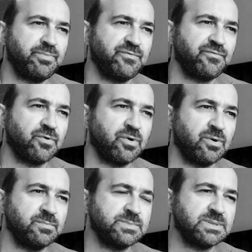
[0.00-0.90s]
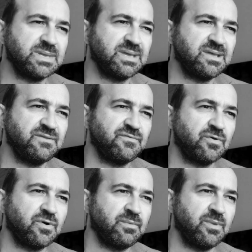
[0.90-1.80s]
performs a
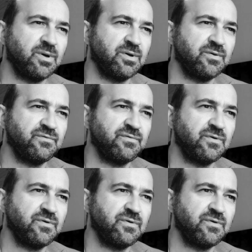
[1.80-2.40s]
form of